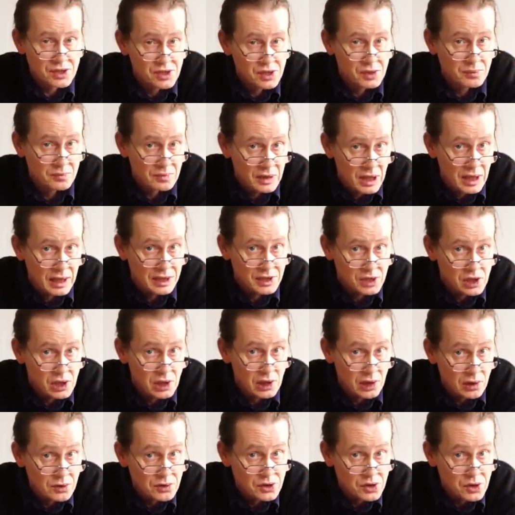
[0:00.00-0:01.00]
some nice
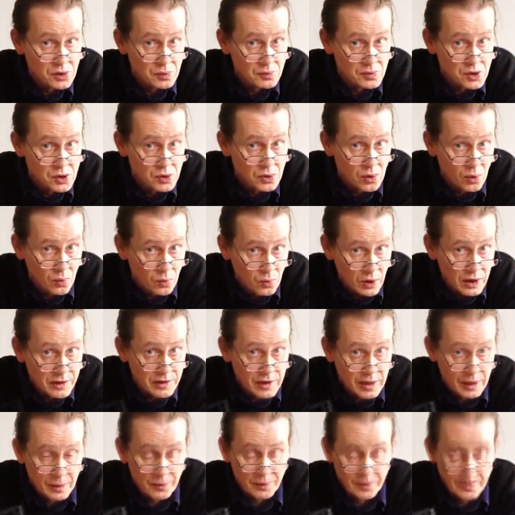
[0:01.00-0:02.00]
close ups with
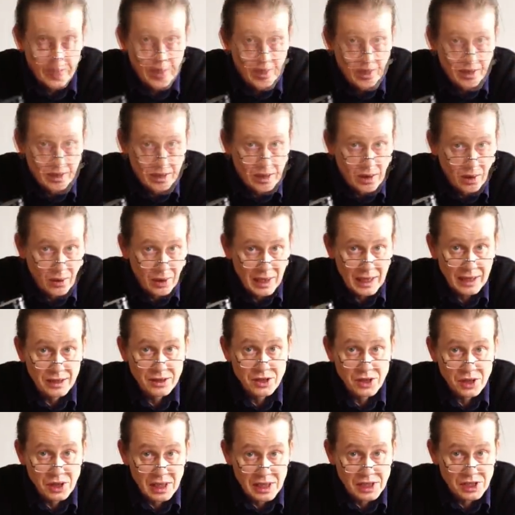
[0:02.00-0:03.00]
it. Now,
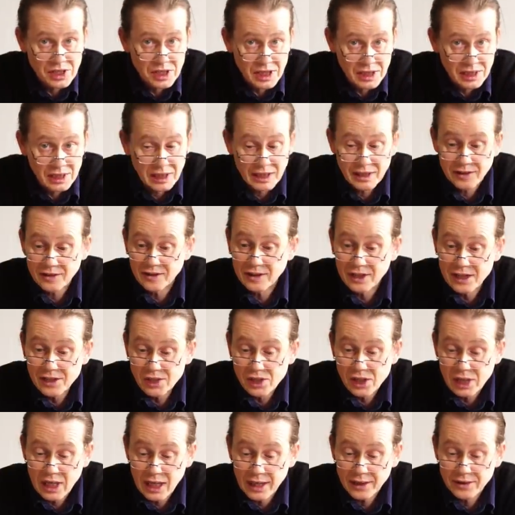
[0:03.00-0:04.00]
interestingly,
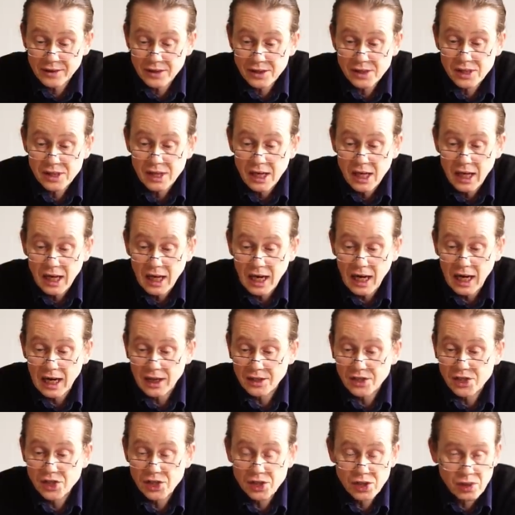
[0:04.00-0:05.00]
this lens
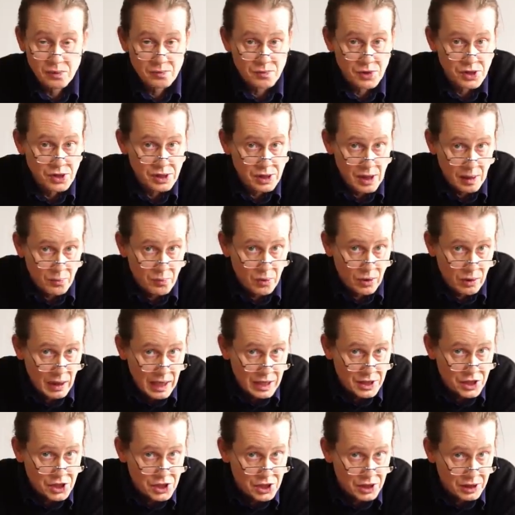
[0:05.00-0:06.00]
has some
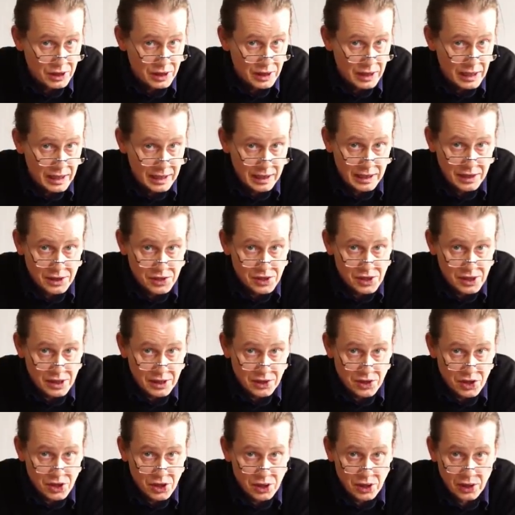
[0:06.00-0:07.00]
separation in its
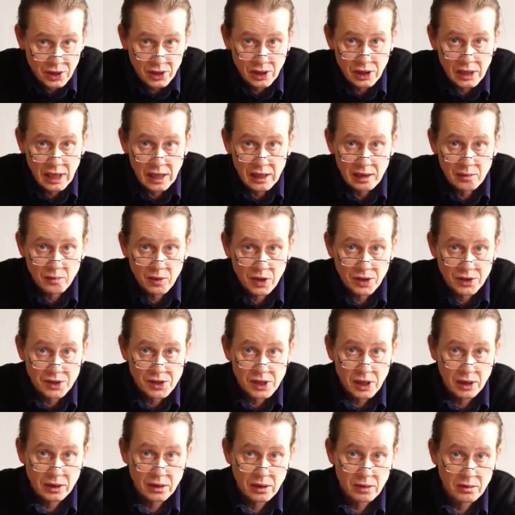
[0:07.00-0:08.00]
internal
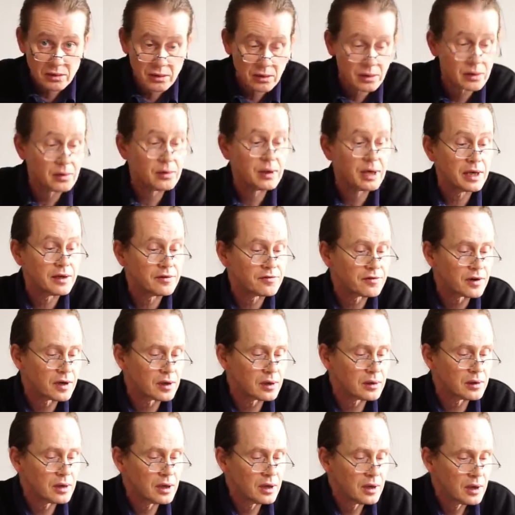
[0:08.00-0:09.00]
elements. I don't know if
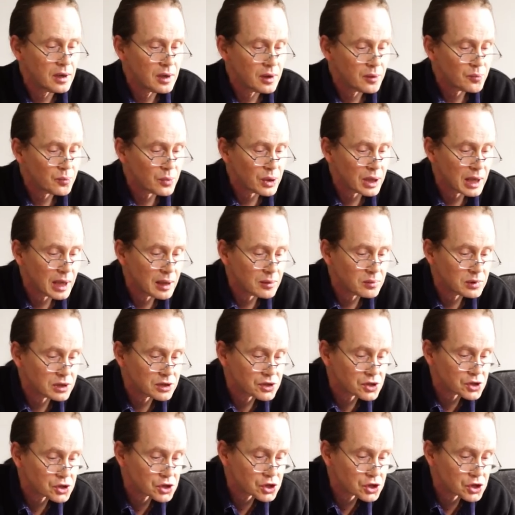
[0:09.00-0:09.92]
I'll be able to